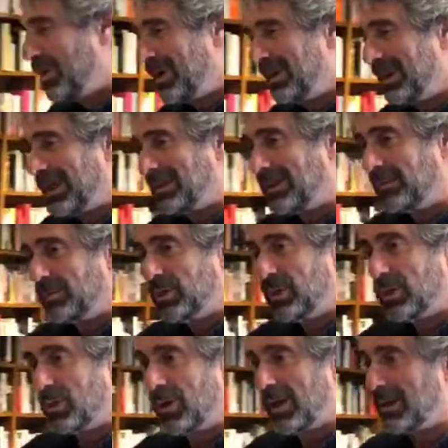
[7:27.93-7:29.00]
we let them
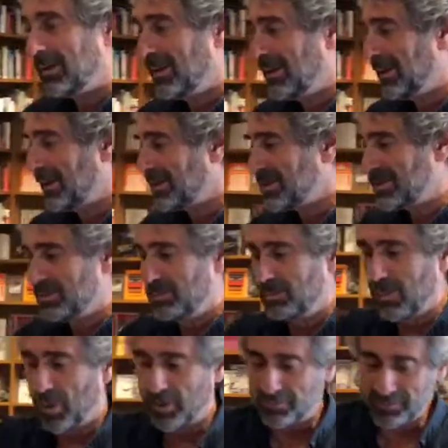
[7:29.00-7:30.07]
curate this
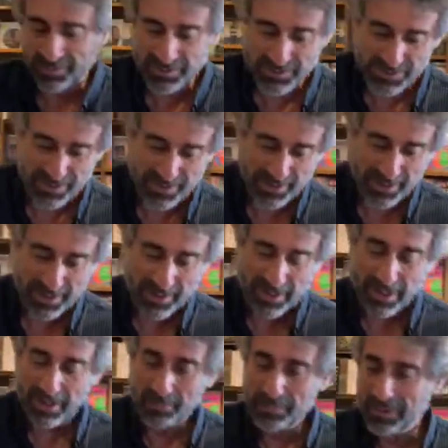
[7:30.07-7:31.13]
marvelous
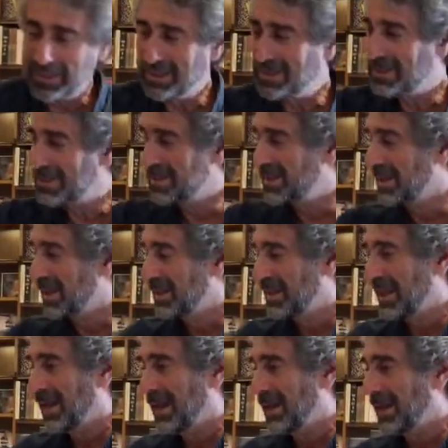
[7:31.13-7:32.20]
piece that
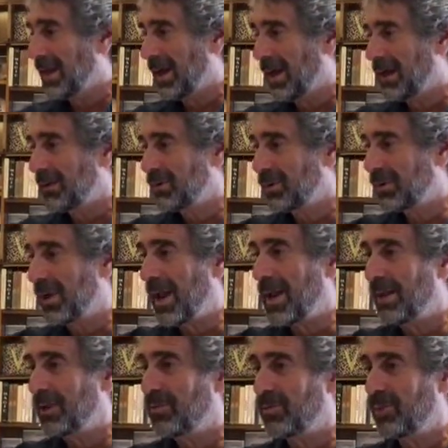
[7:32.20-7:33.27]
they
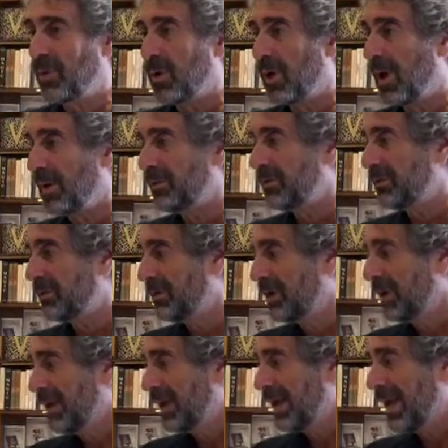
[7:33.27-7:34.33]
created for us.
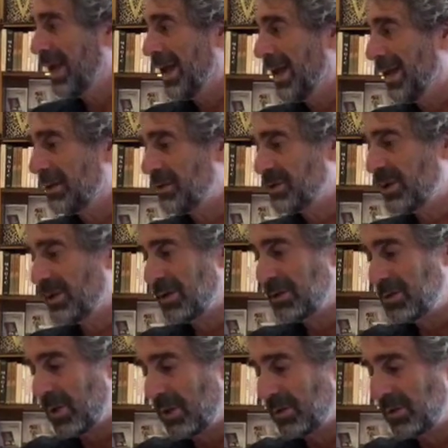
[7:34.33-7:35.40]
And so this
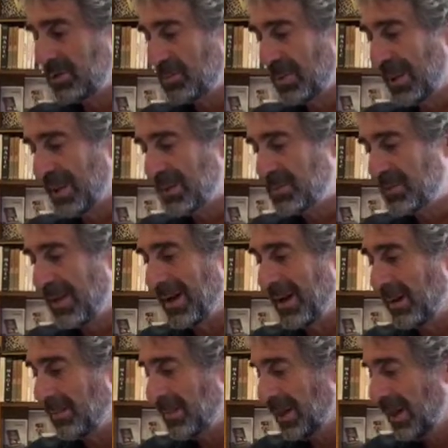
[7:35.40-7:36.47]
whole display is made
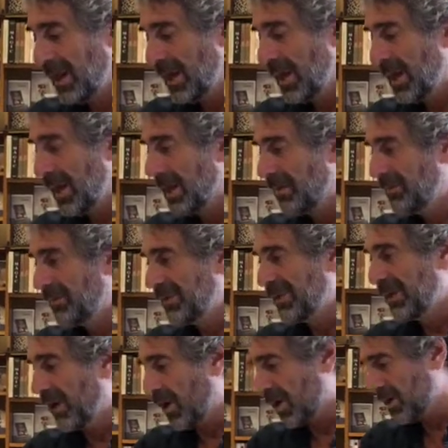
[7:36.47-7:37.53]
up of
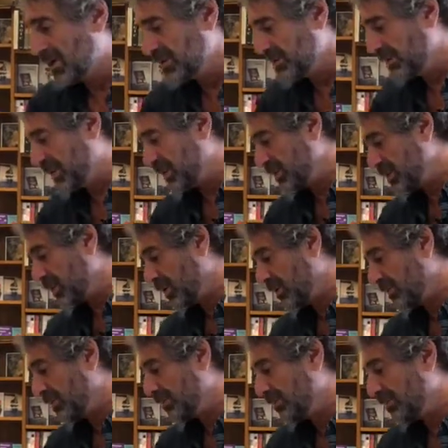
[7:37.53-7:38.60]
artist books, or
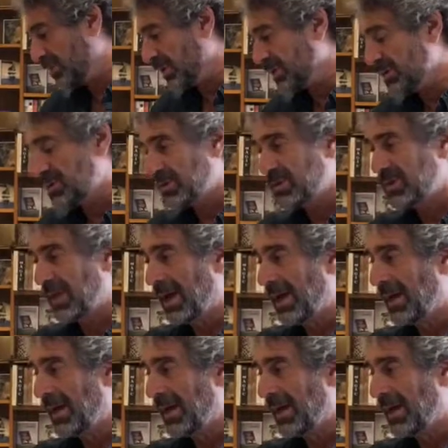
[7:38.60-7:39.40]
books